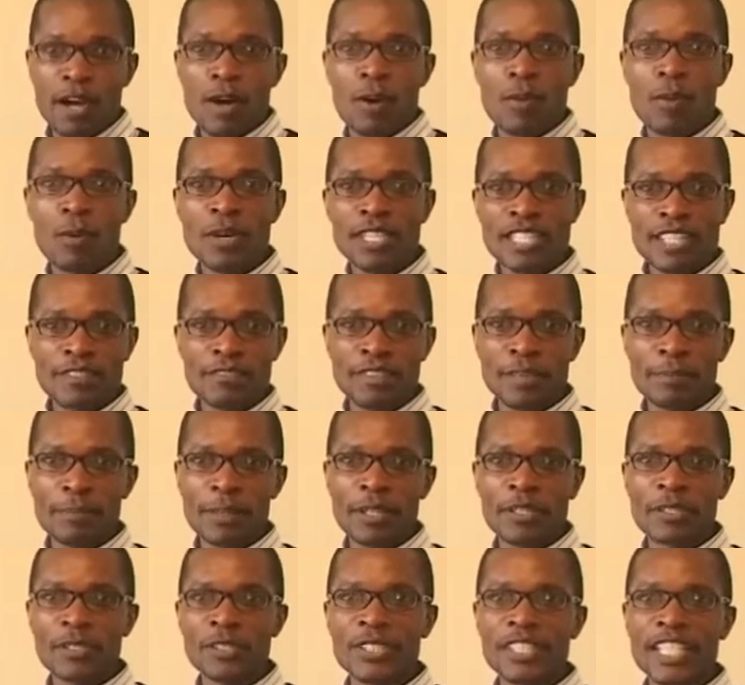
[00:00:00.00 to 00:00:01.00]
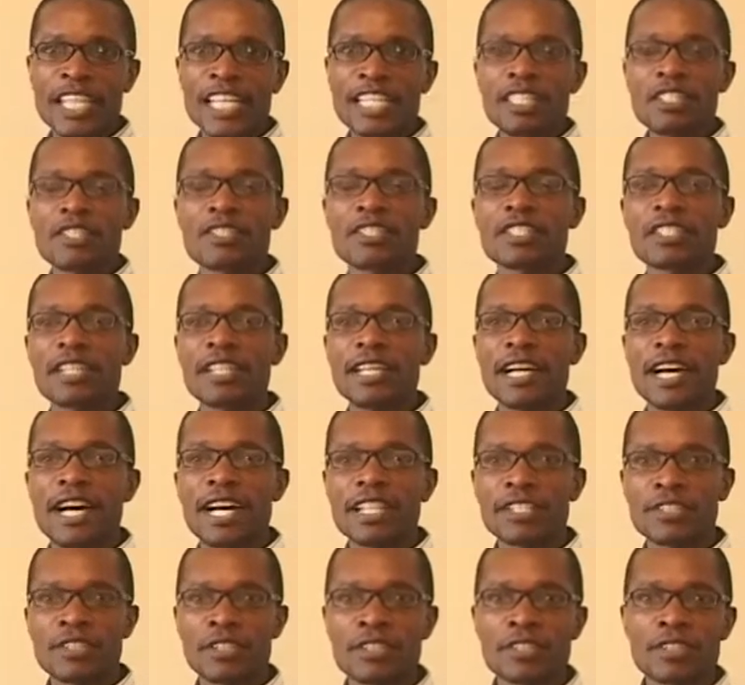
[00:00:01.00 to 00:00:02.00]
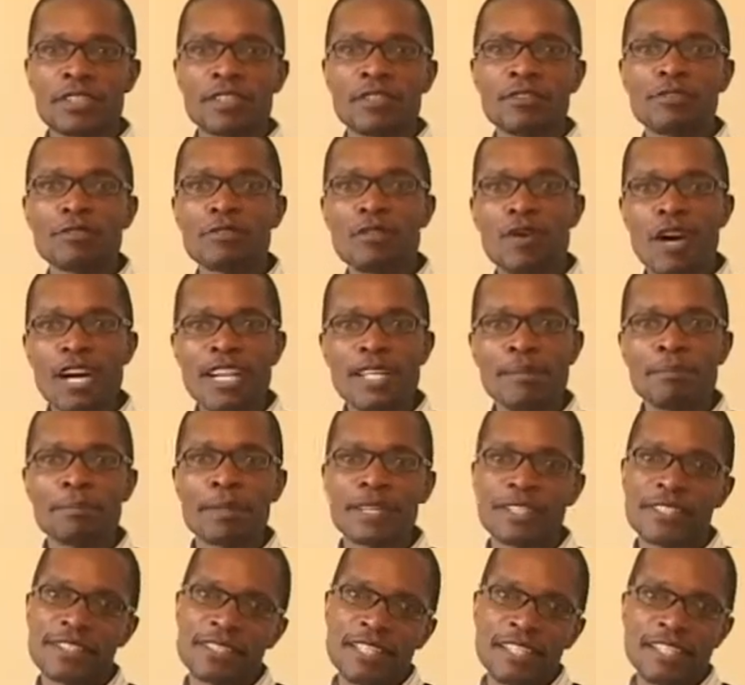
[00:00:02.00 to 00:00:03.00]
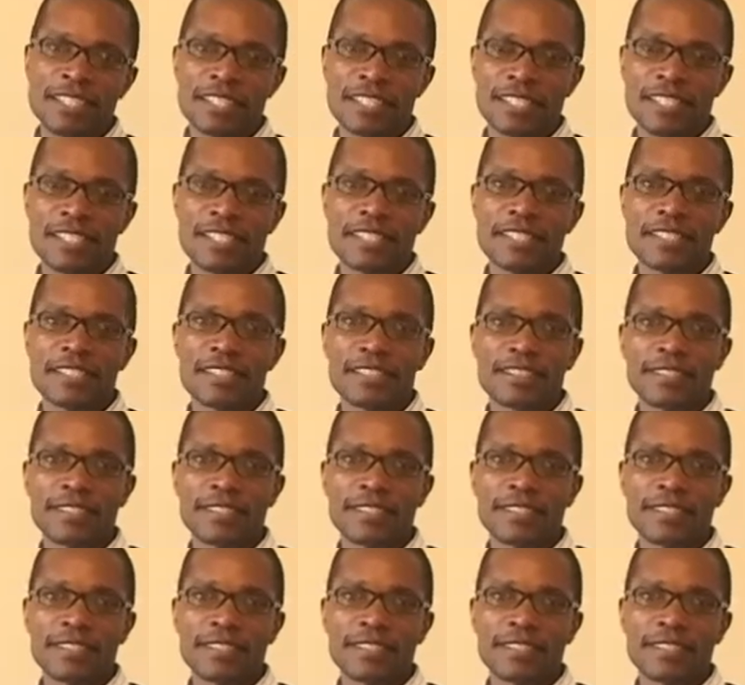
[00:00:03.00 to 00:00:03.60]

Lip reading: Water vapor contains a total of 1%